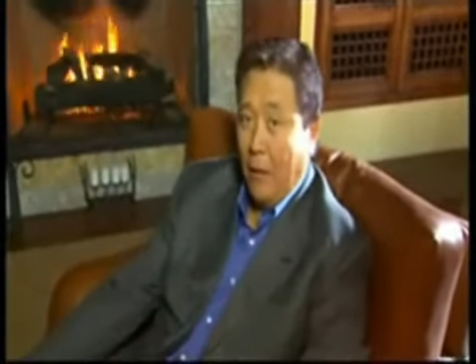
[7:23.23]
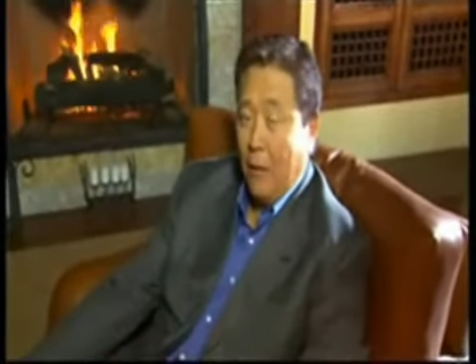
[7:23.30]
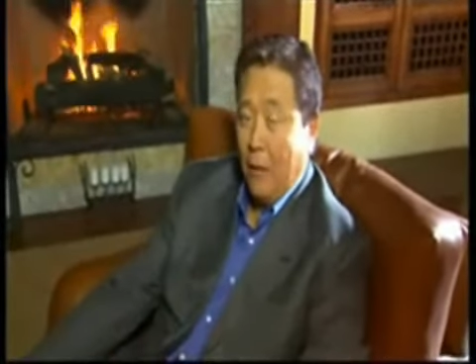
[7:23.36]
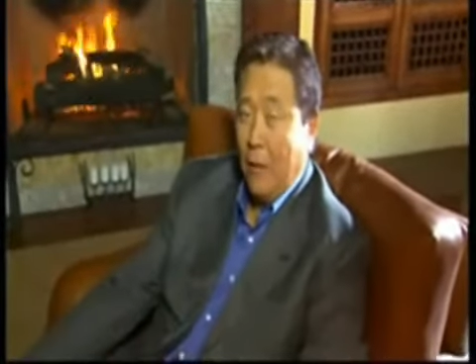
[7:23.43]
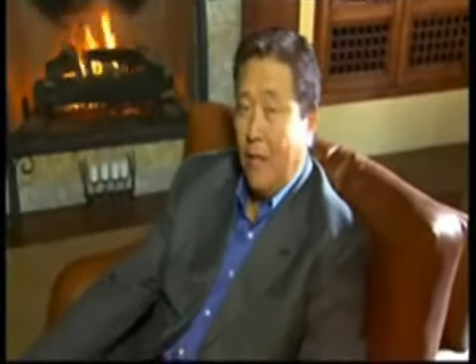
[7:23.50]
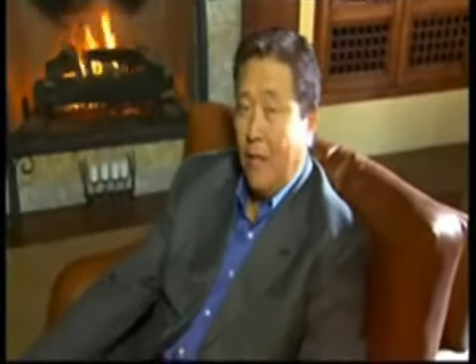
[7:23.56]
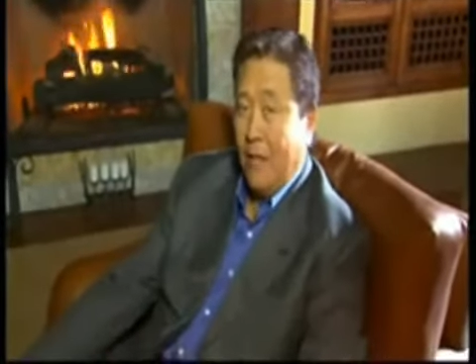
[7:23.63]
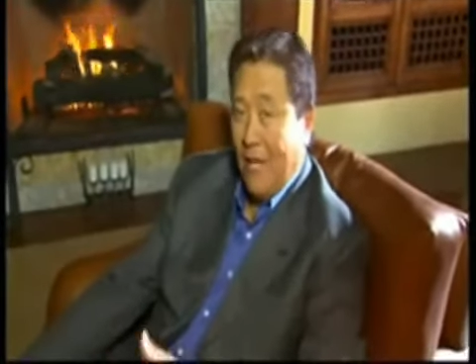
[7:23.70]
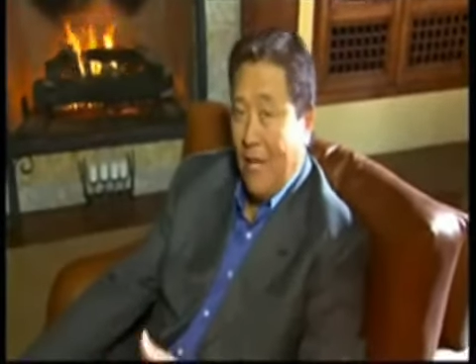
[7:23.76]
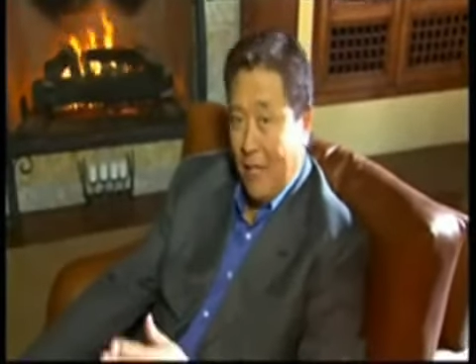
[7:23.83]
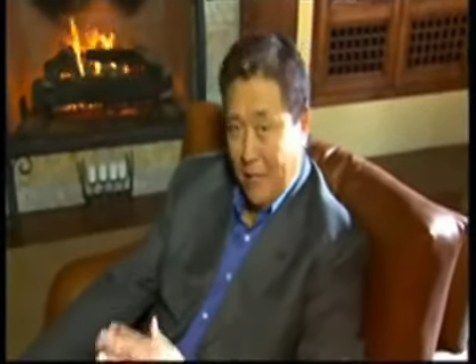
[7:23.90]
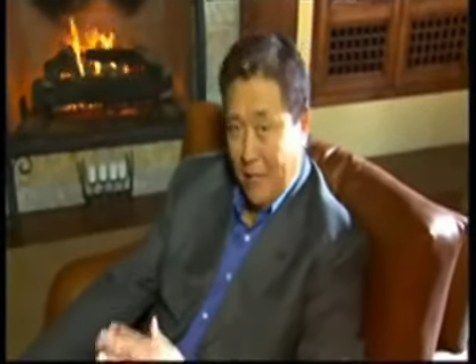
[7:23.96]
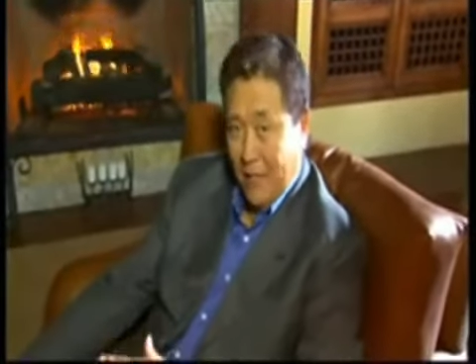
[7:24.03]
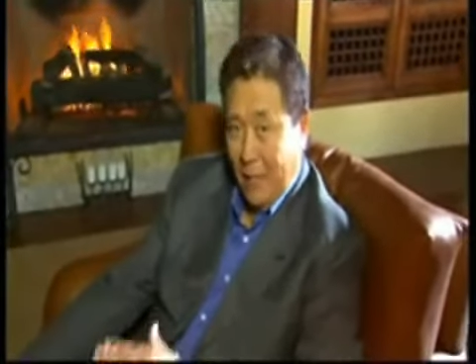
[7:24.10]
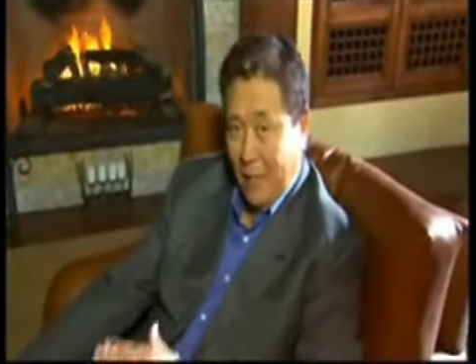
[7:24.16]
on,
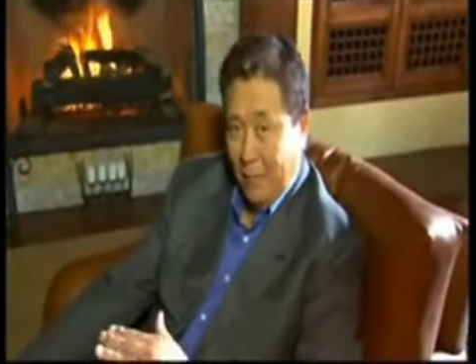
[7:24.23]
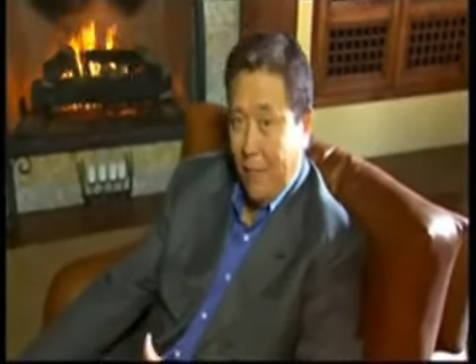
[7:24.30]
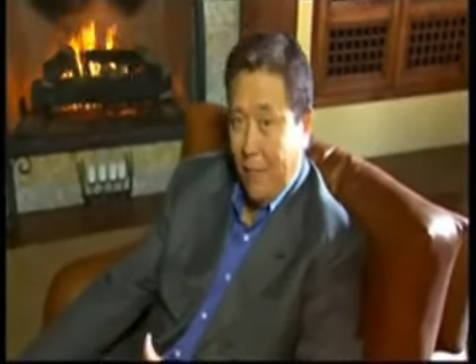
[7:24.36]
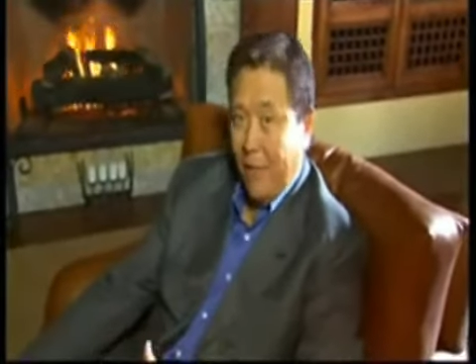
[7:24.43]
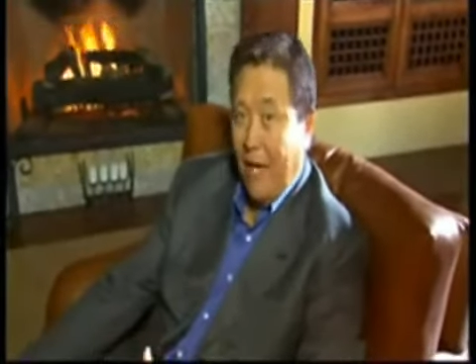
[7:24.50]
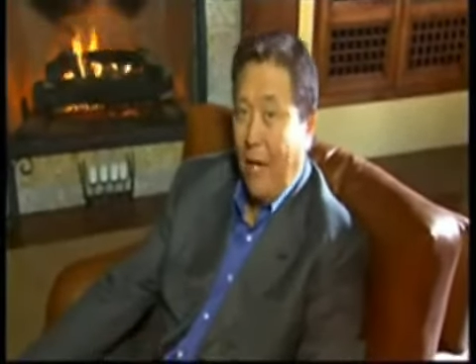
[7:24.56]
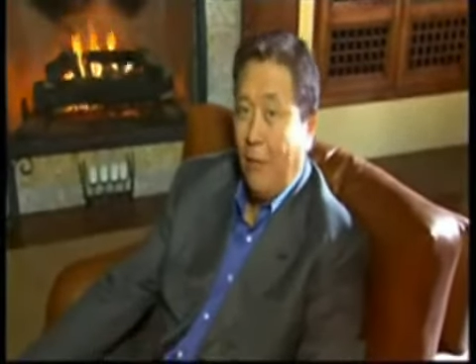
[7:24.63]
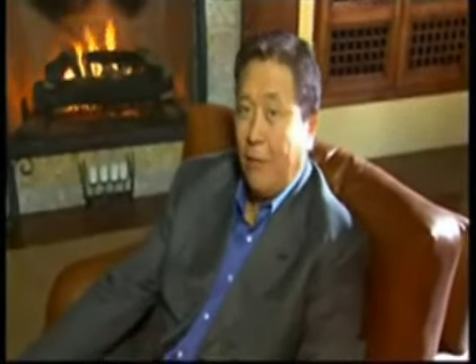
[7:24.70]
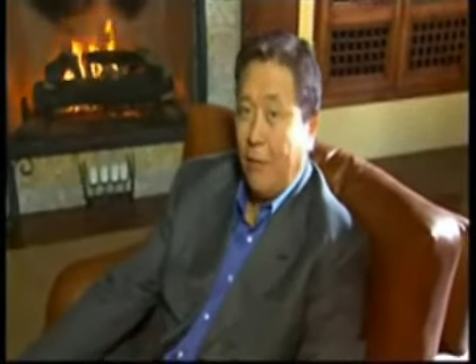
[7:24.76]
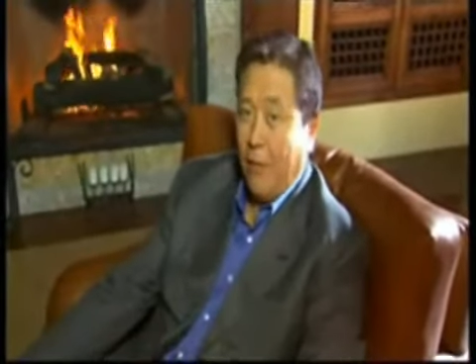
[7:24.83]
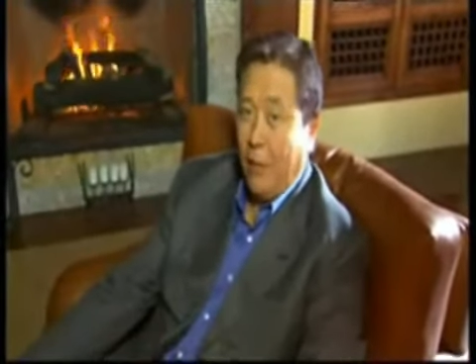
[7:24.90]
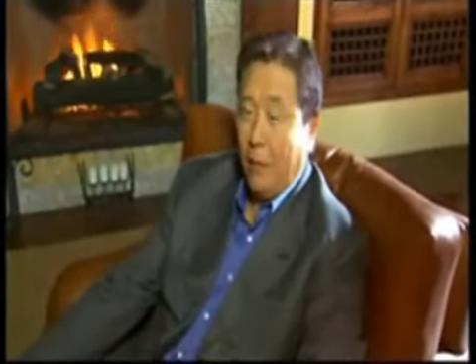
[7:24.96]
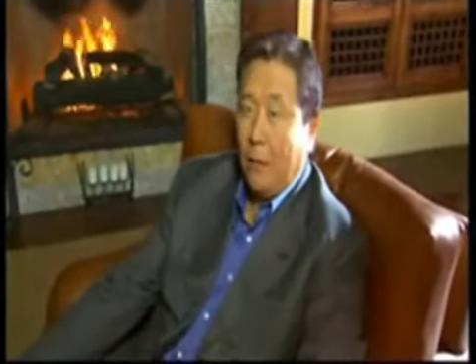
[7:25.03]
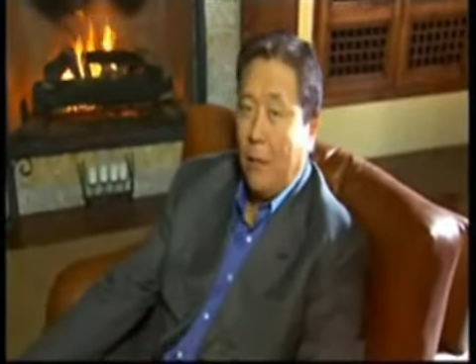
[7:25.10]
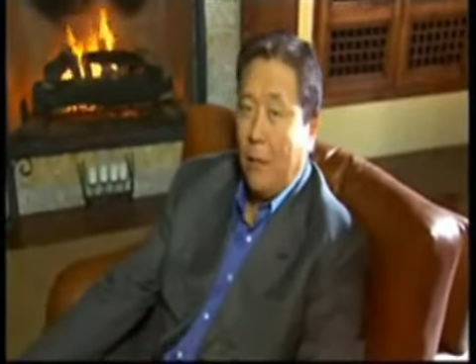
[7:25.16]
not a team to
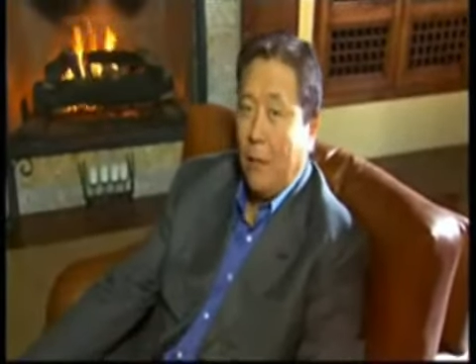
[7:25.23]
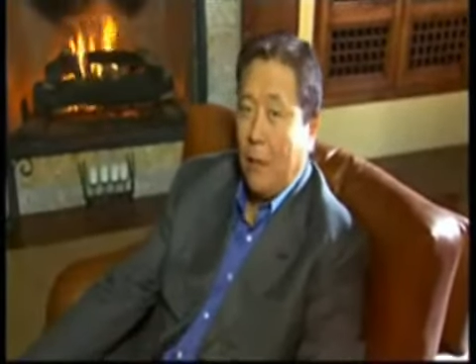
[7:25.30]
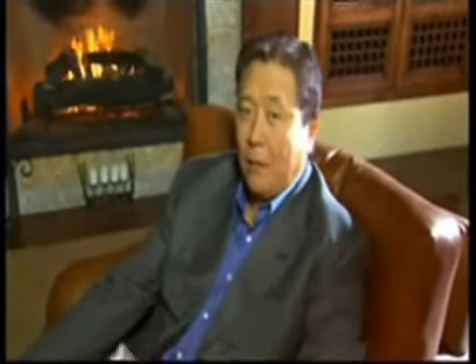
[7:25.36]
count on.